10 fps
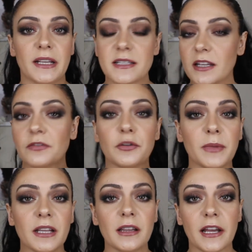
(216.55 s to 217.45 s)
It's good for
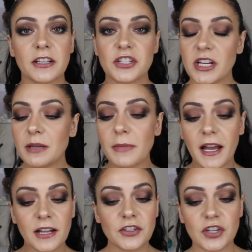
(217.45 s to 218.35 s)
me like shade
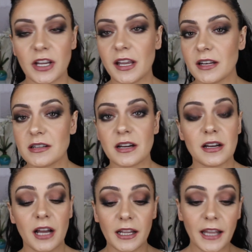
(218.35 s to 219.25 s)
match and
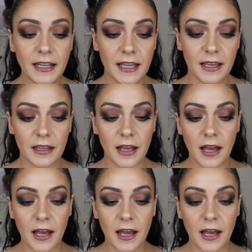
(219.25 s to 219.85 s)
uh, I like it.